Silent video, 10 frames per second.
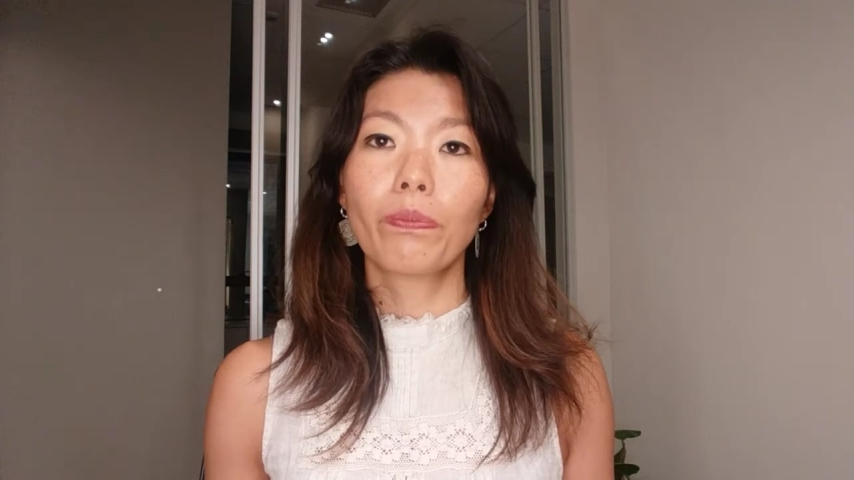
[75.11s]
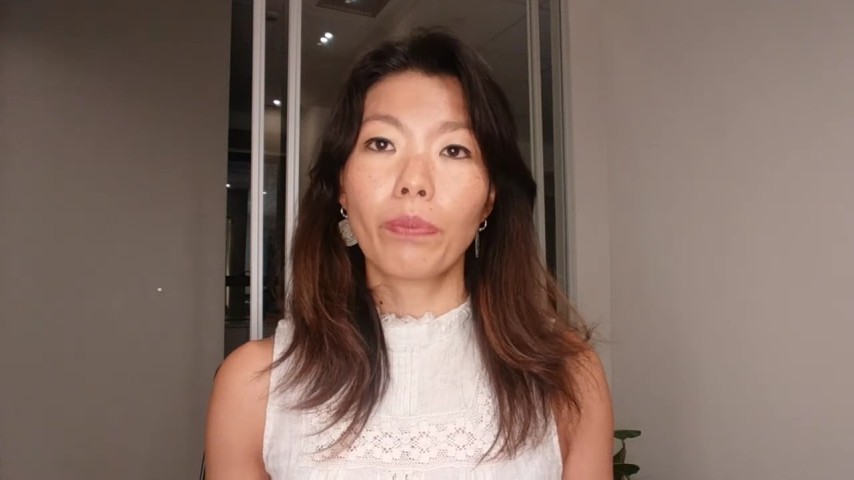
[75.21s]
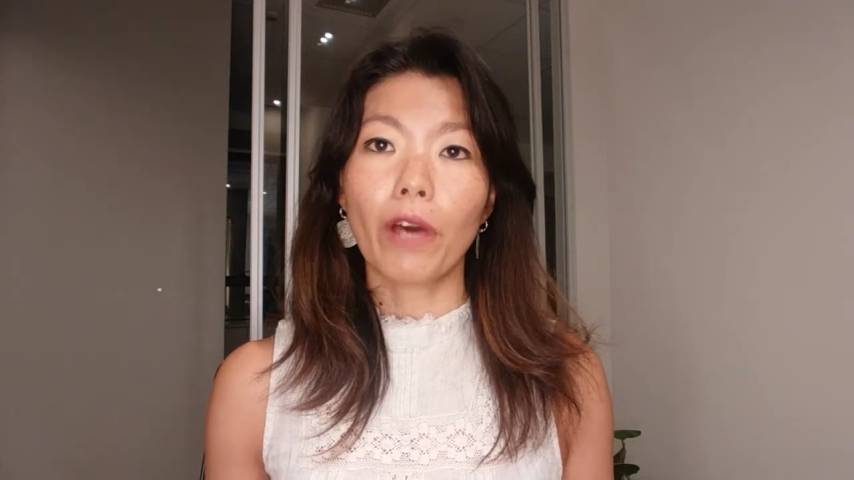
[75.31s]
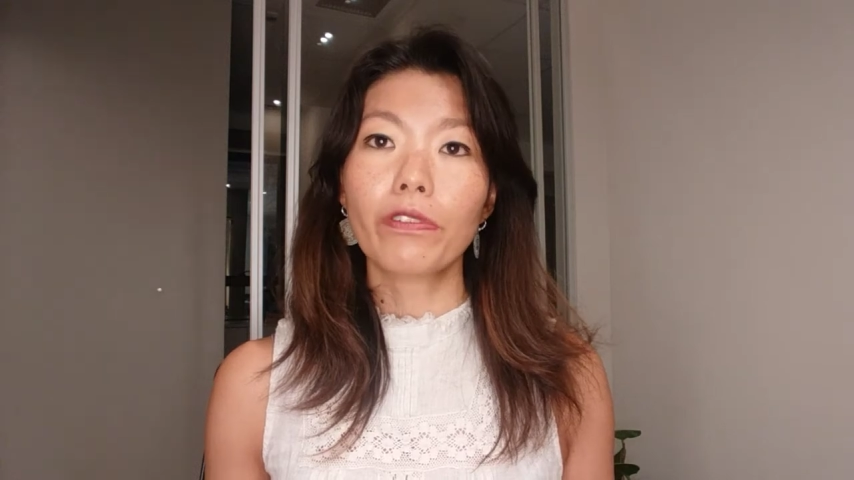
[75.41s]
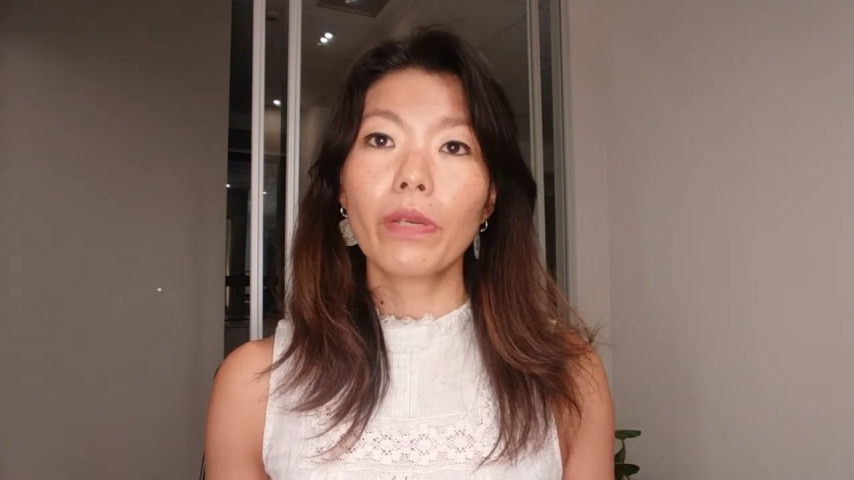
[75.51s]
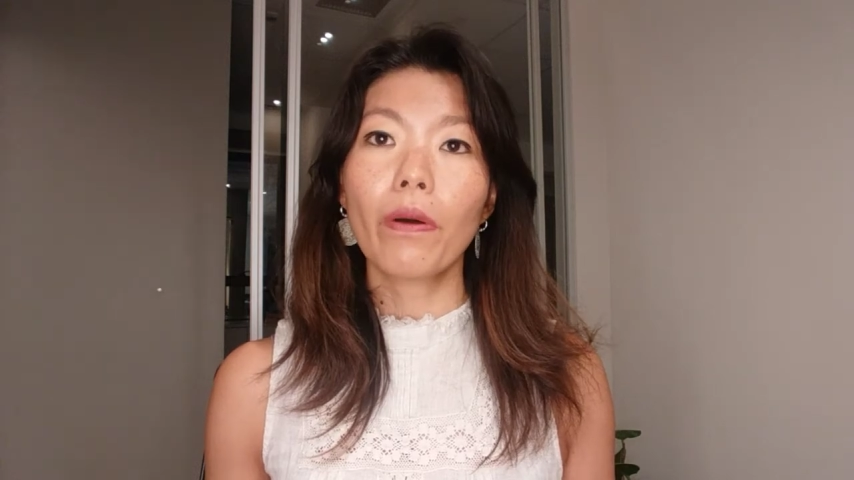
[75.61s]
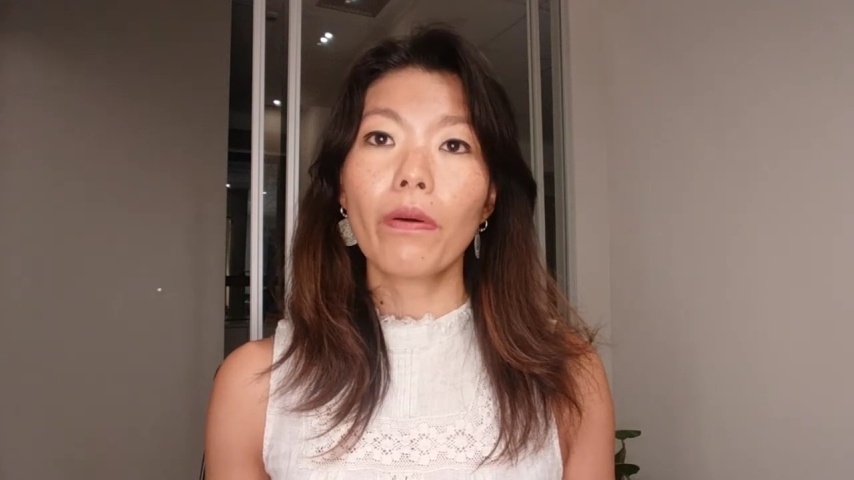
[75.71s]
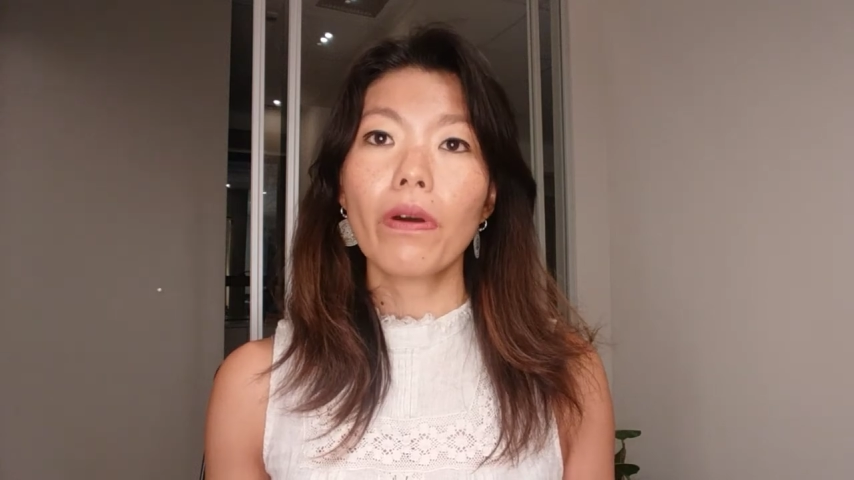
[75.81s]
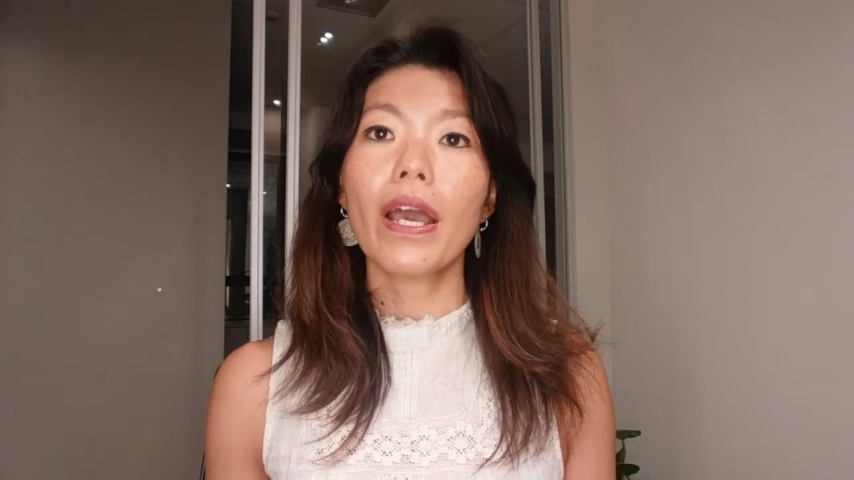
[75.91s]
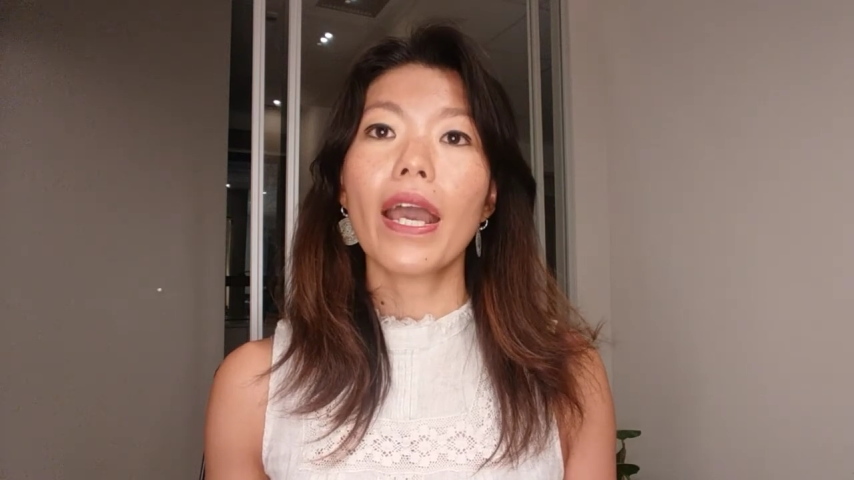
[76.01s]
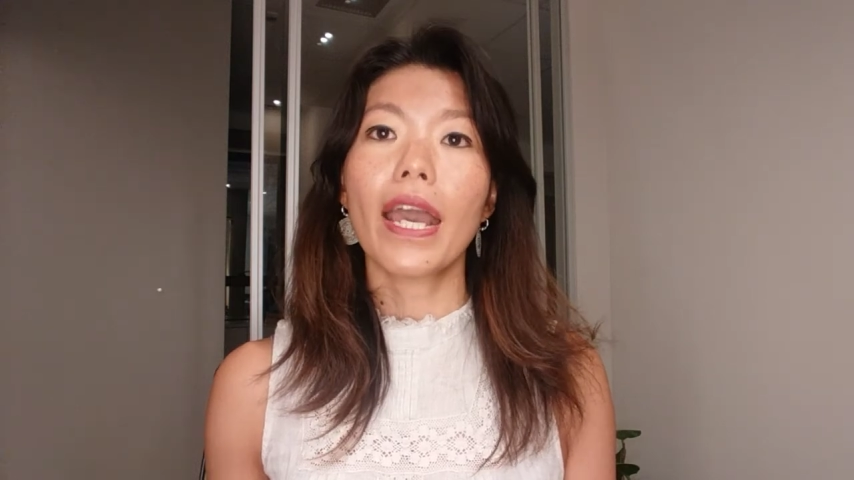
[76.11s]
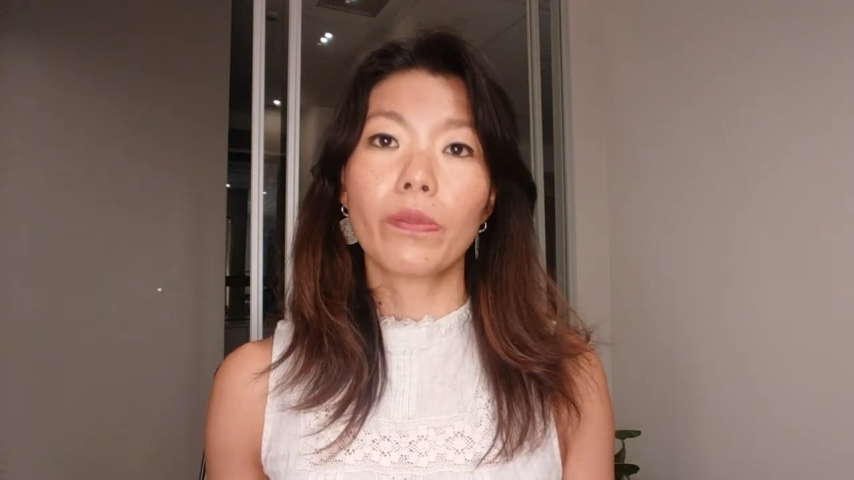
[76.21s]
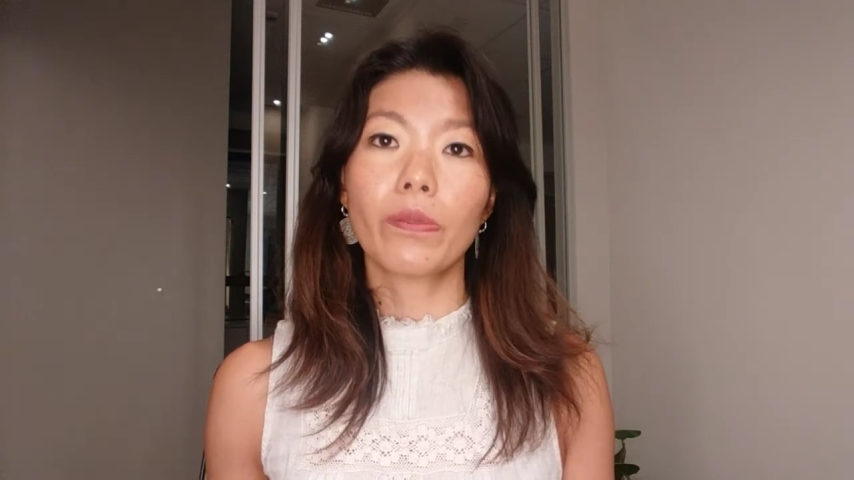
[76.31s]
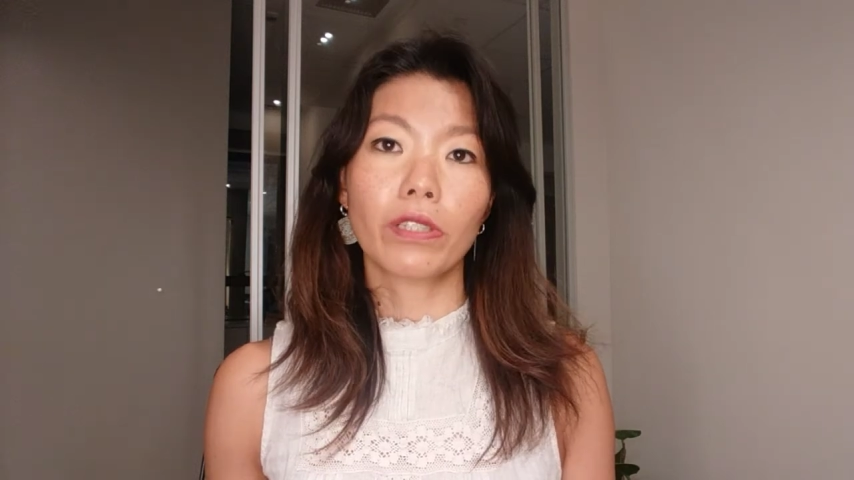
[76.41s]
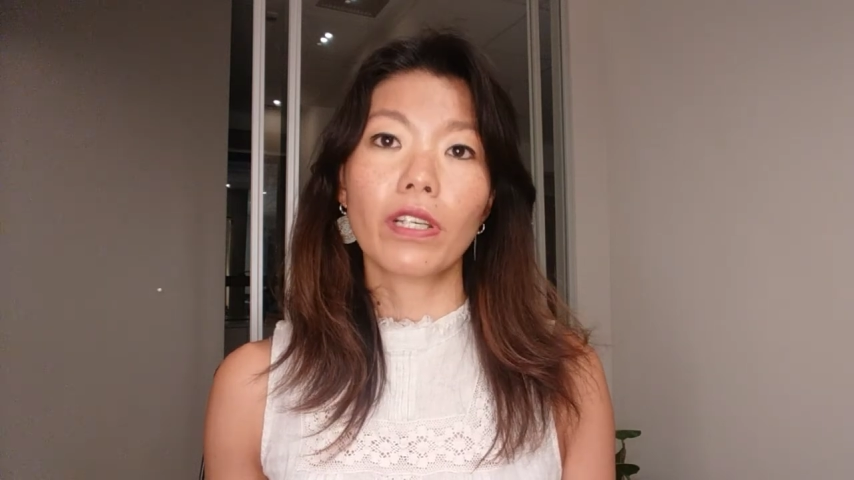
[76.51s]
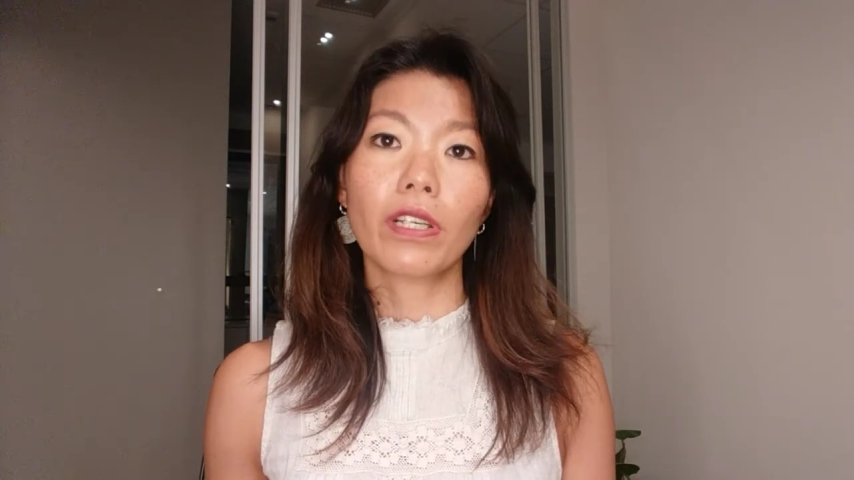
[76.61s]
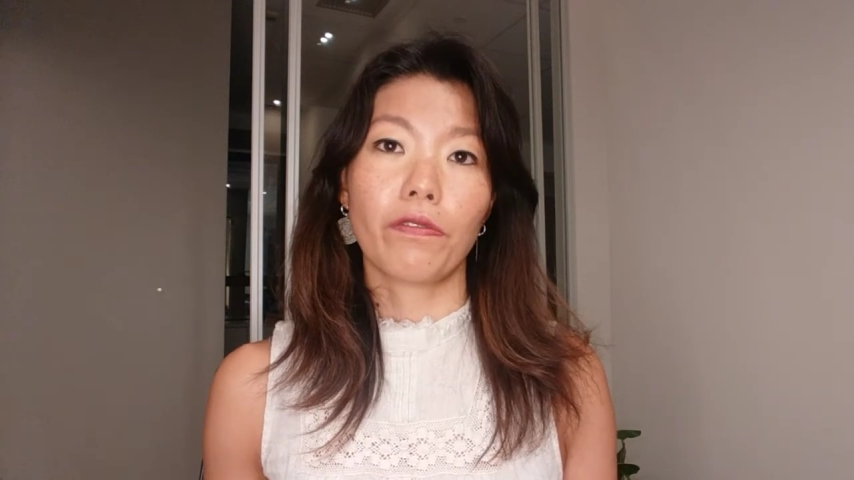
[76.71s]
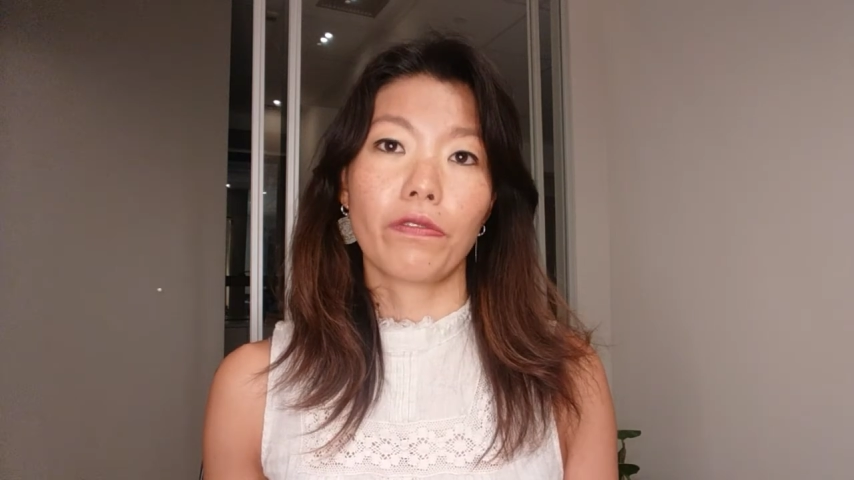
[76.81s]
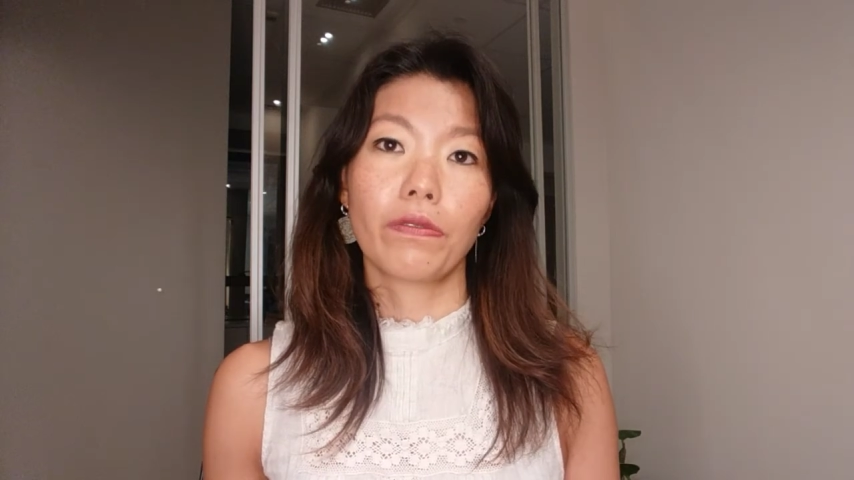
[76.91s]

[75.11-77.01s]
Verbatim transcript: profitable and productive.